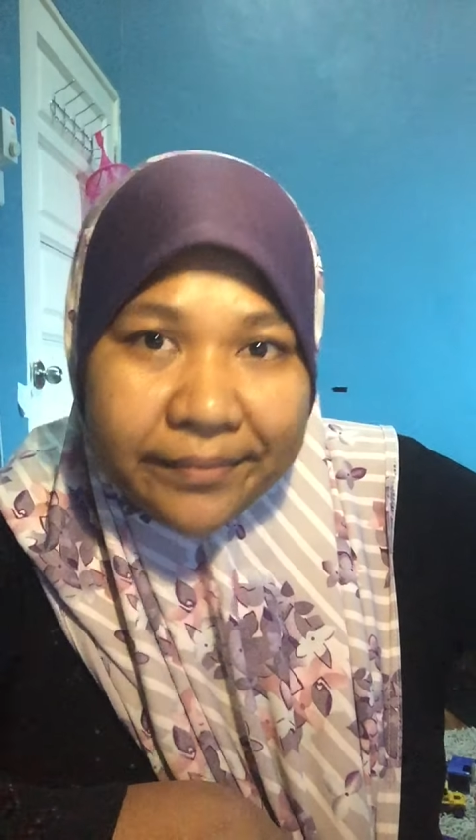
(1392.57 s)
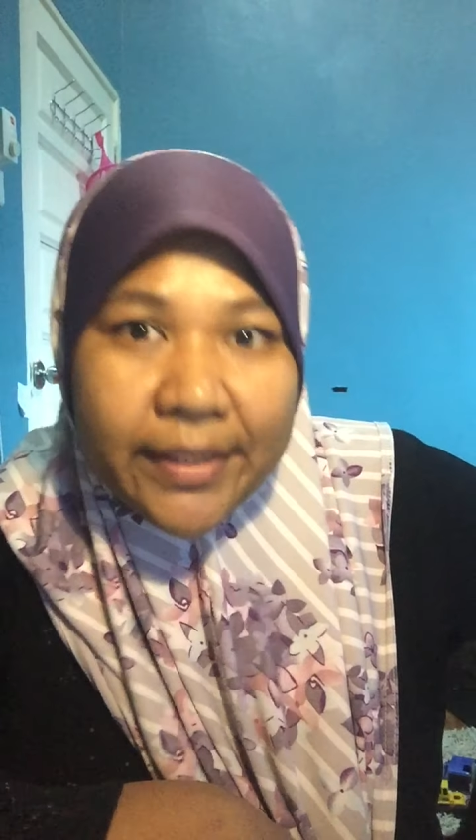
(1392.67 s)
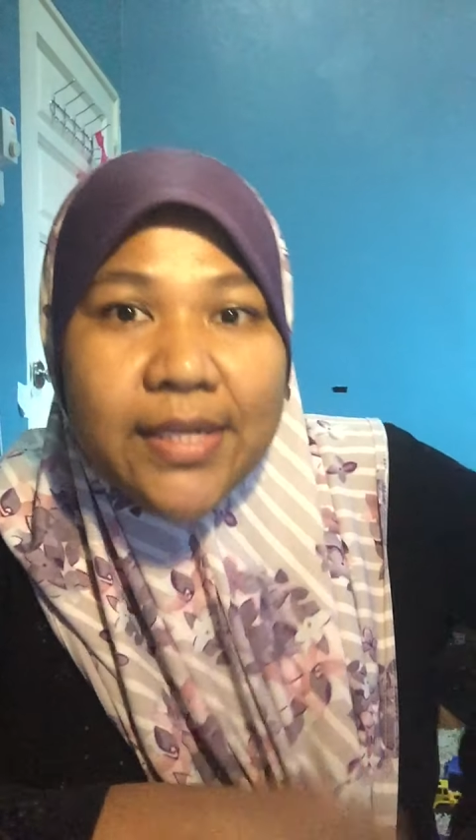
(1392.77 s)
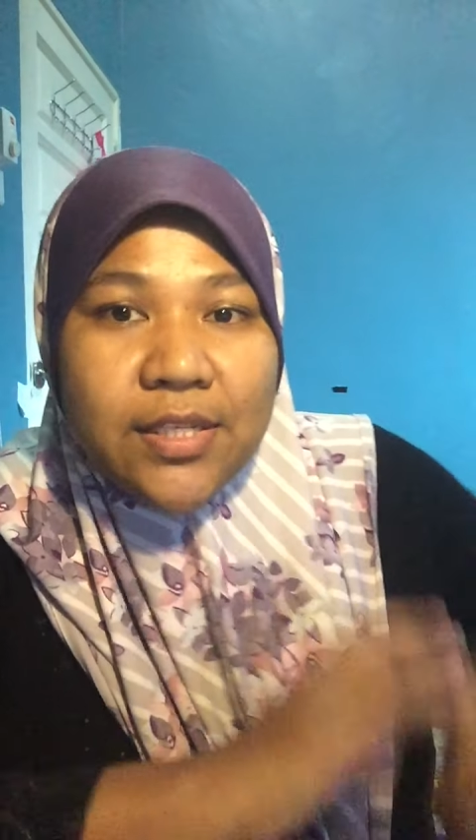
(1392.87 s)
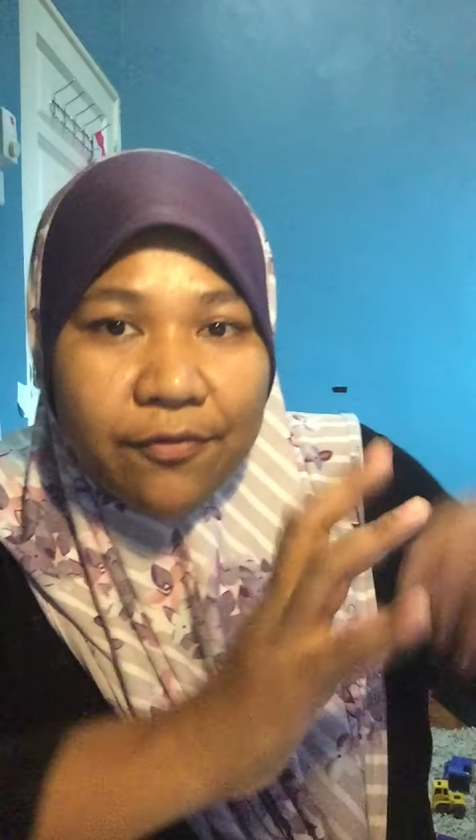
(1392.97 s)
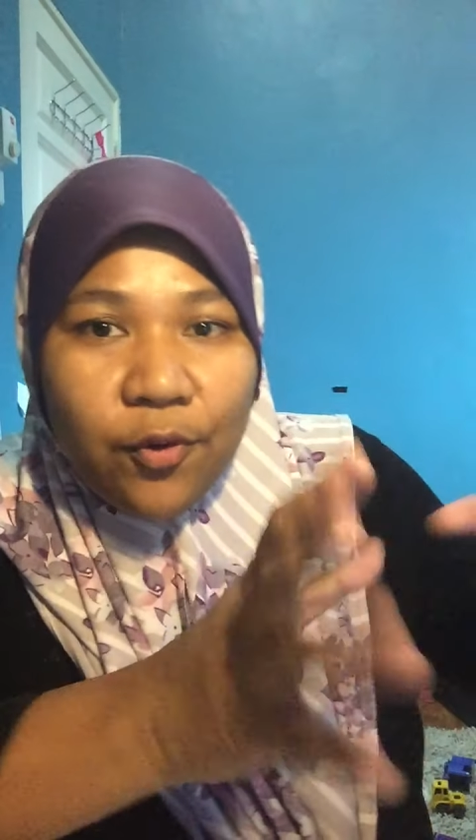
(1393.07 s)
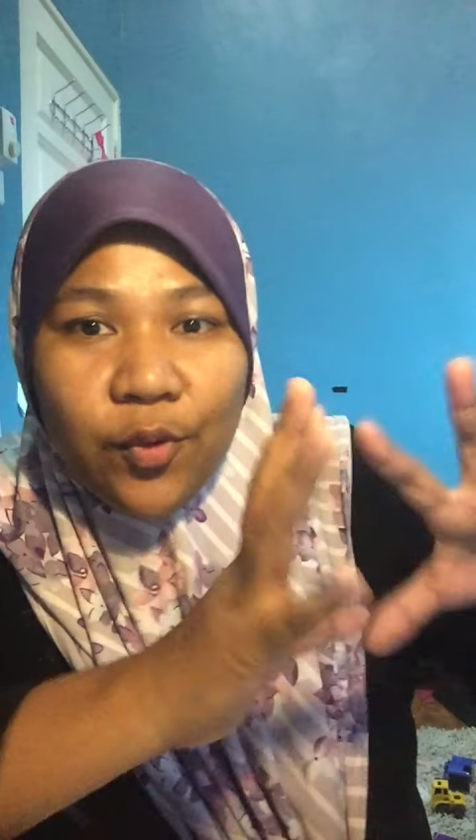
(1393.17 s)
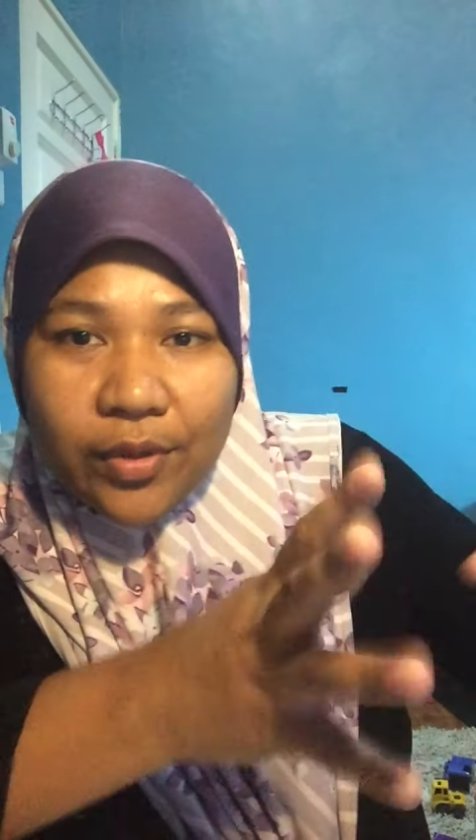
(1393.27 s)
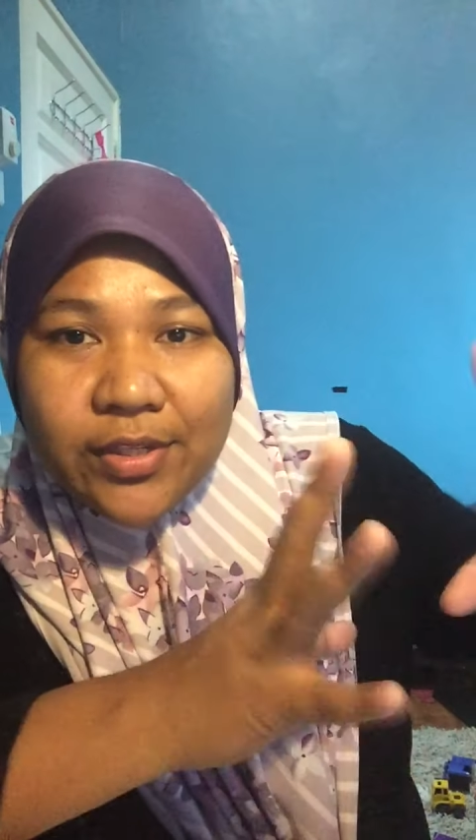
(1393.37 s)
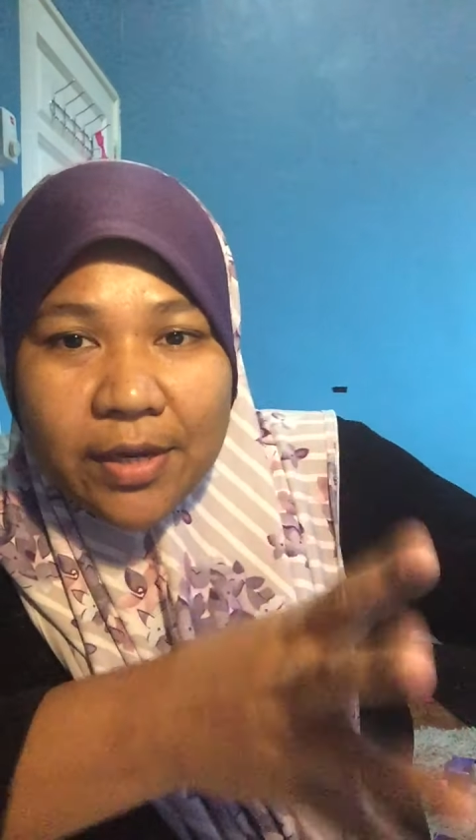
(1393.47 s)
That is
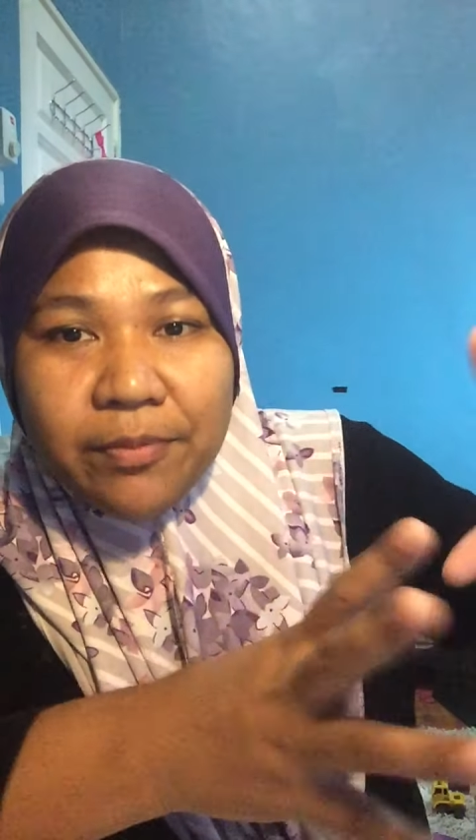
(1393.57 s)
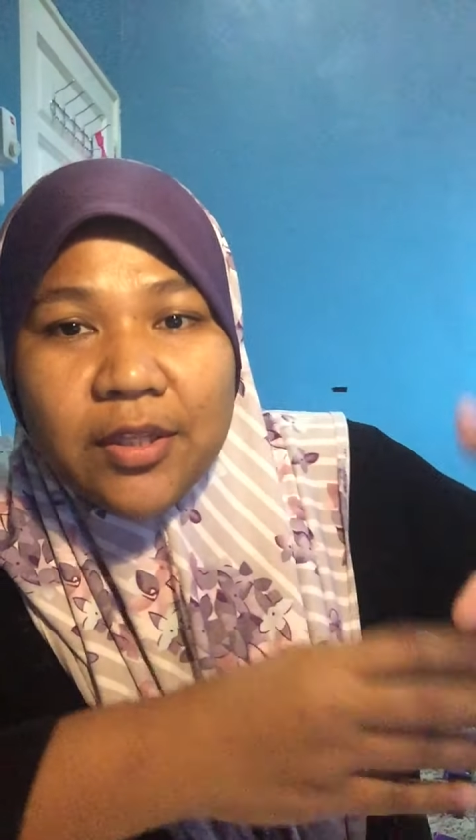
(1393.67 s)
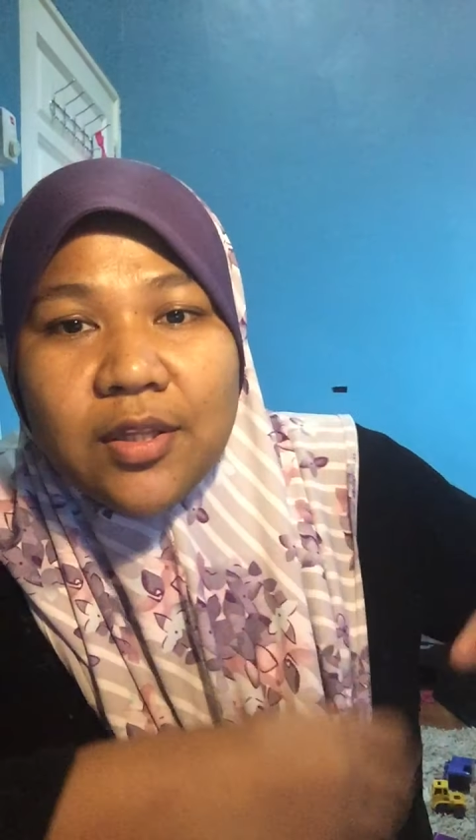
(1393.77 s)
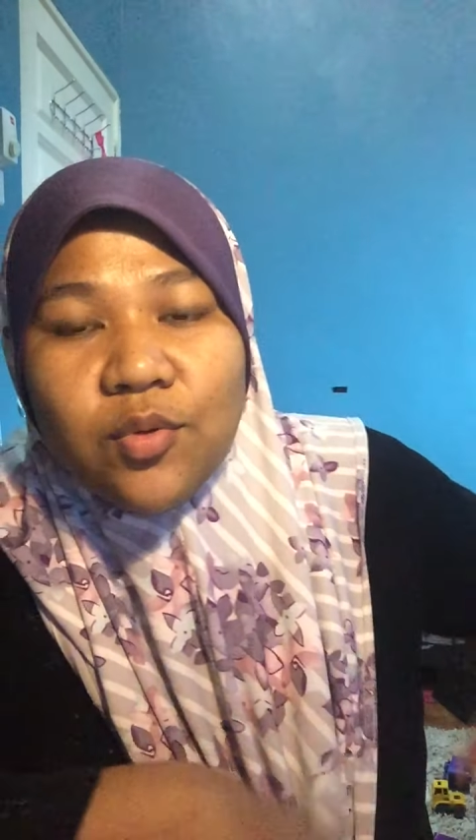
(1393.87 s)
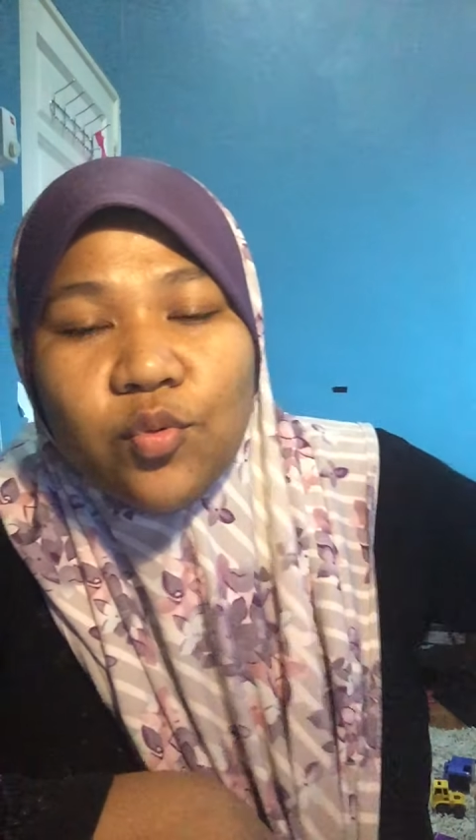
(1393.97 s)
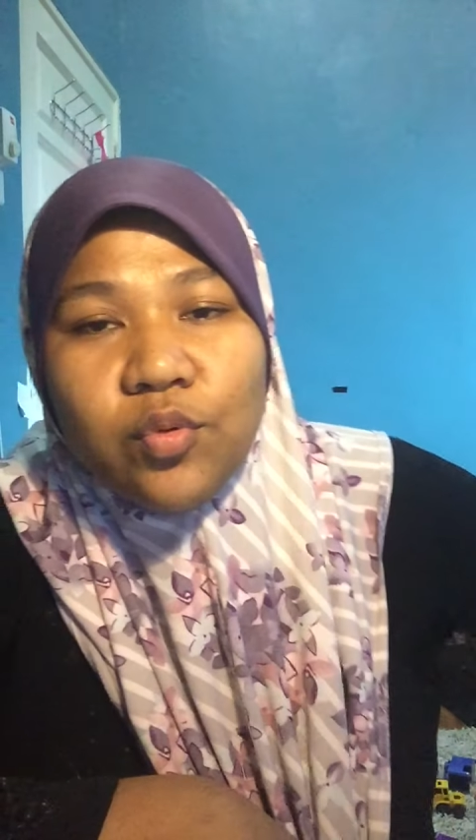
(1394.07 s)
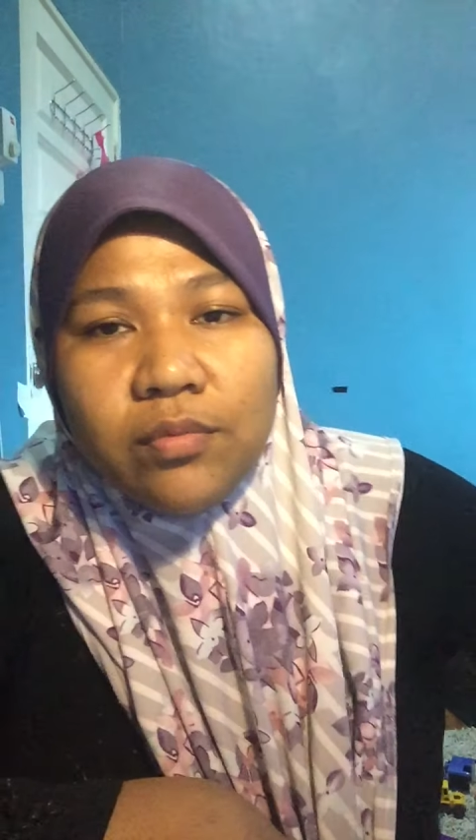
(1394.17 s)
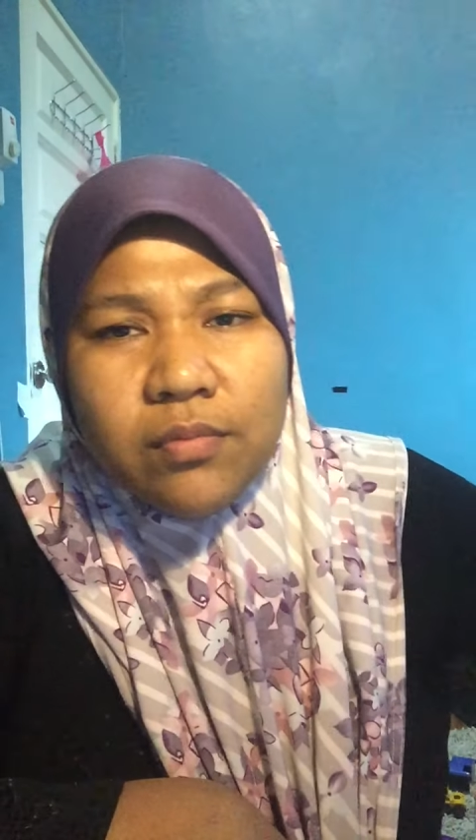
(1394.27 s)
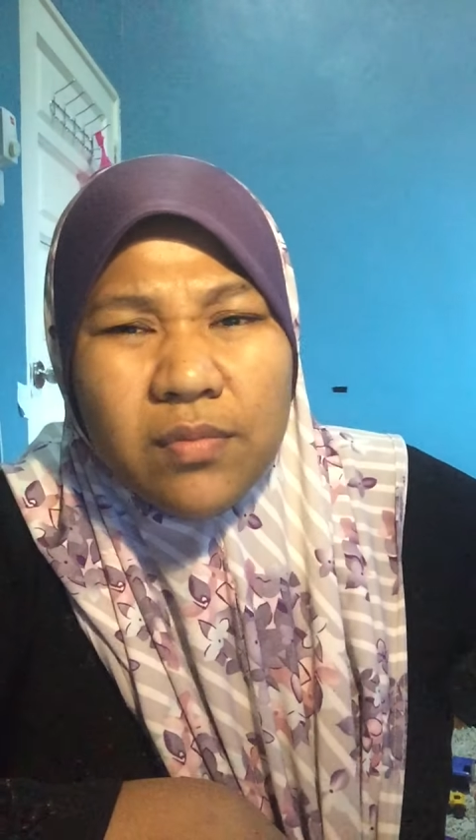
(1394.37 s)
for the chapter 2.